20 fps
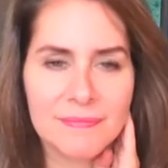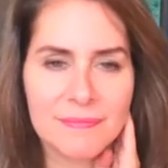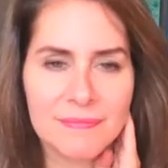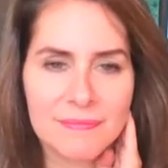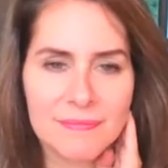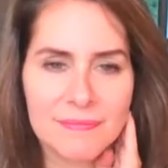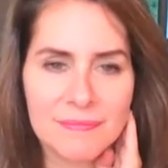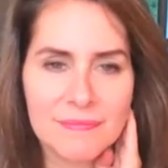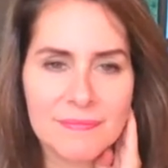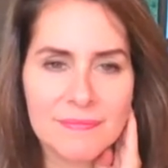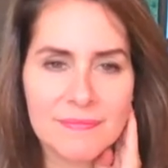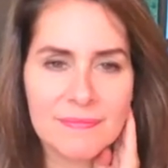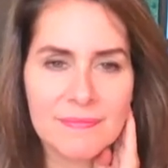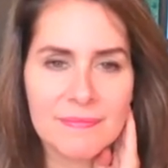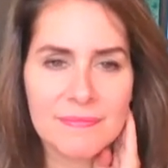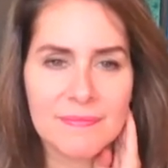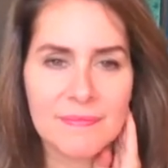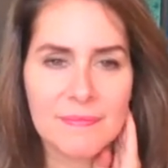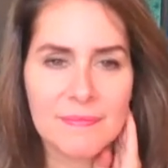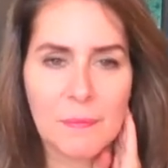
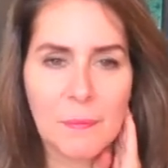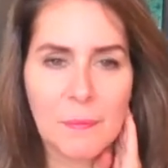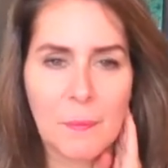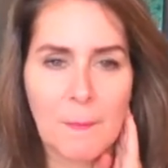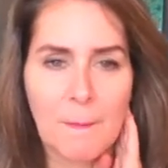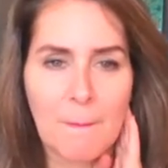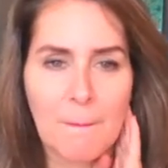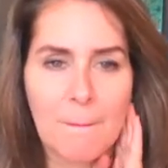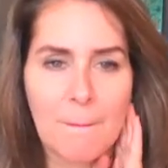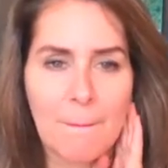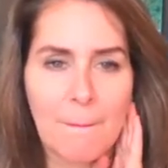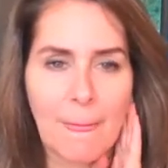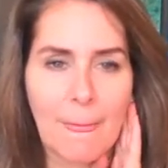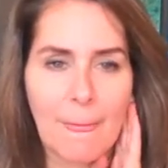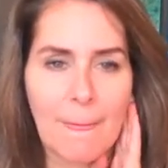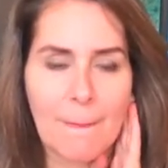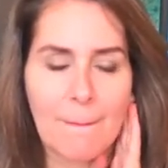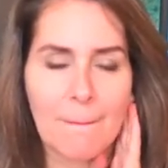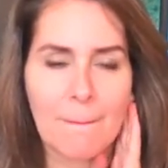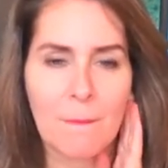
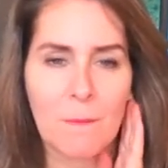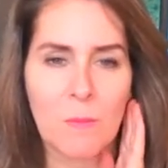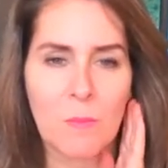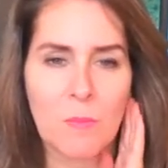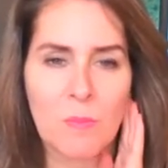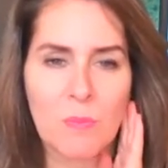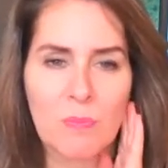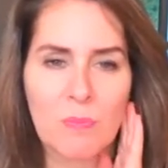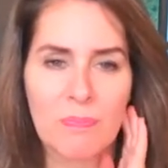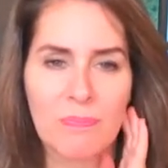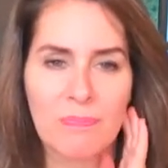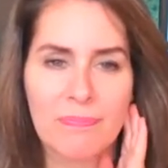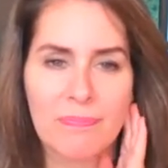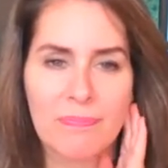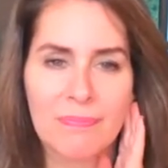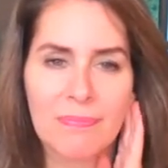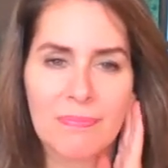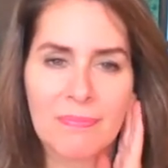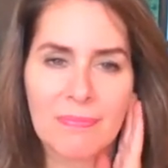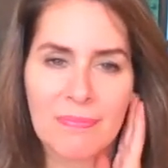
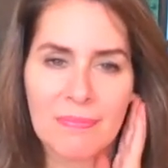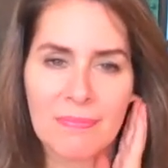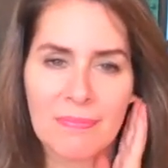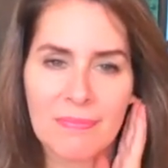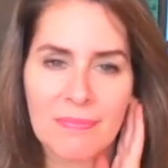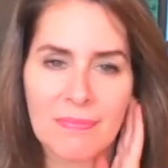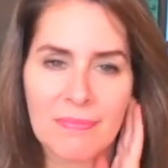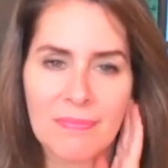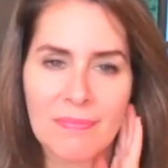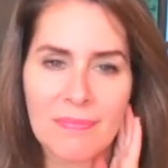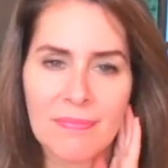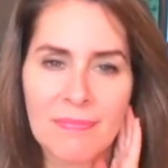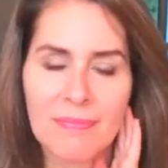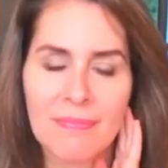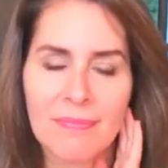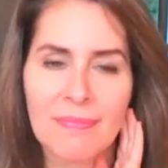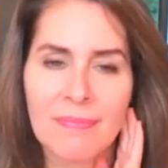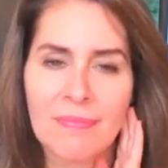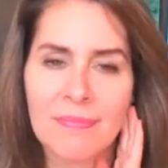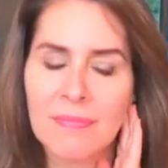
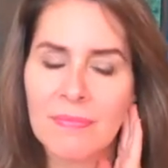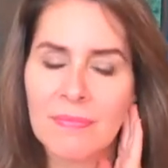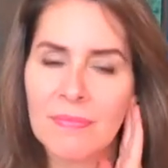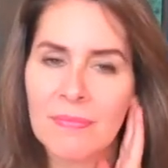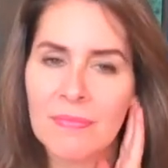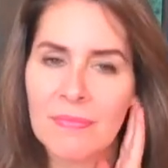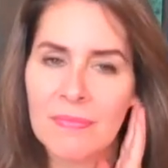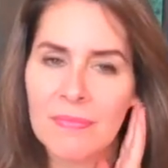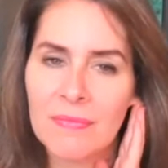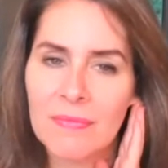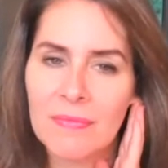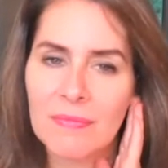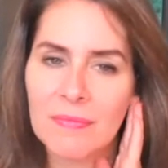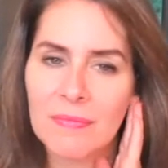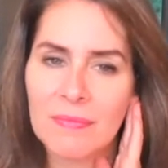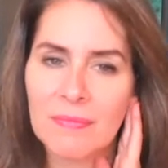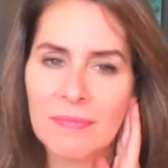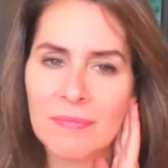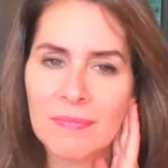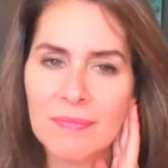
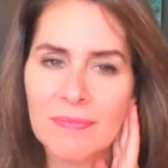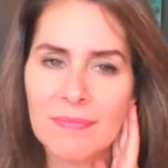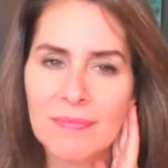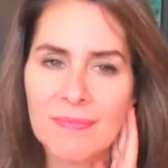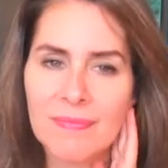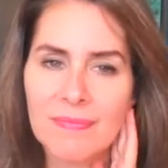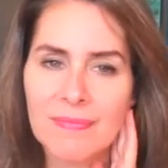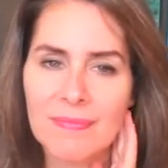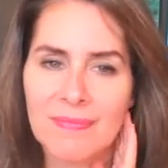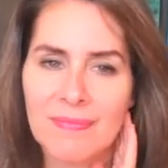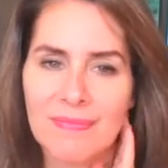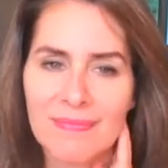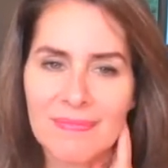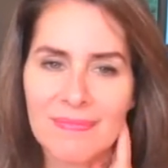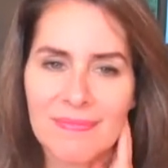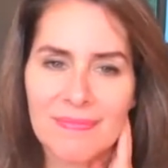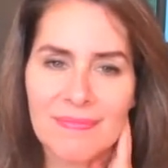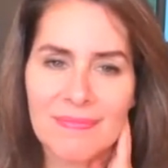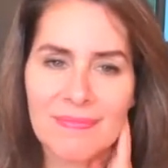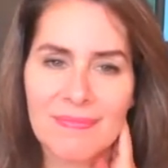
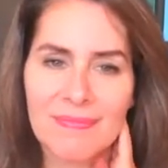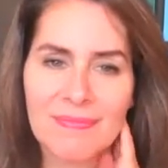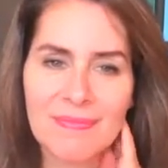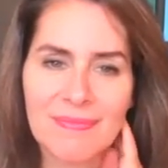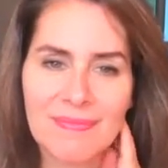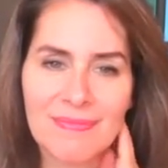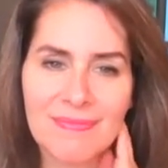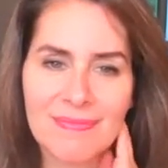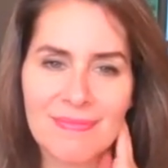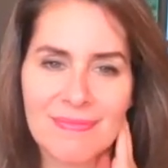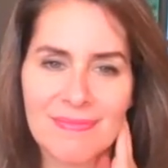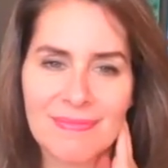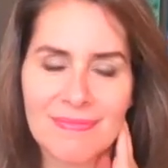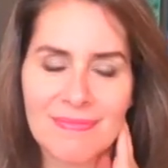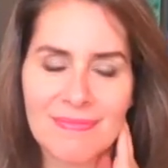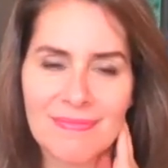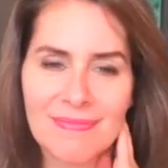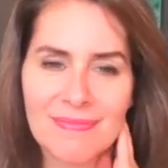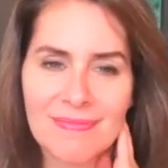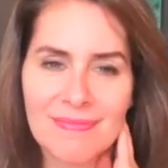
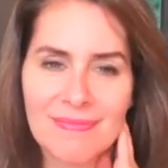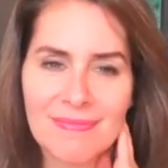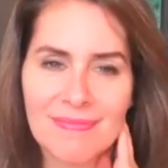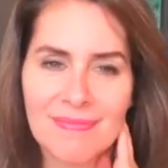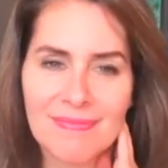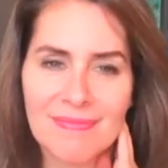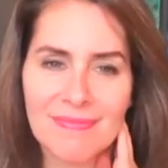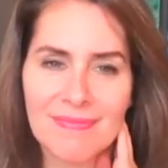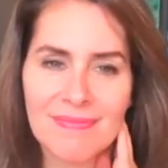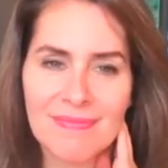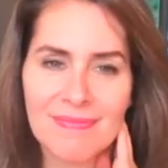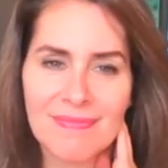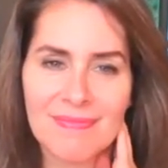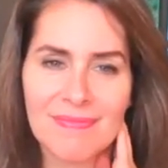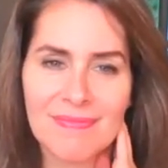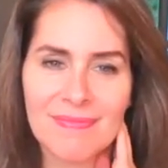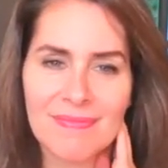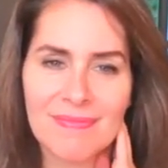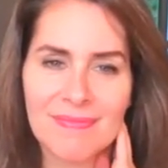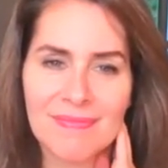(not speaking)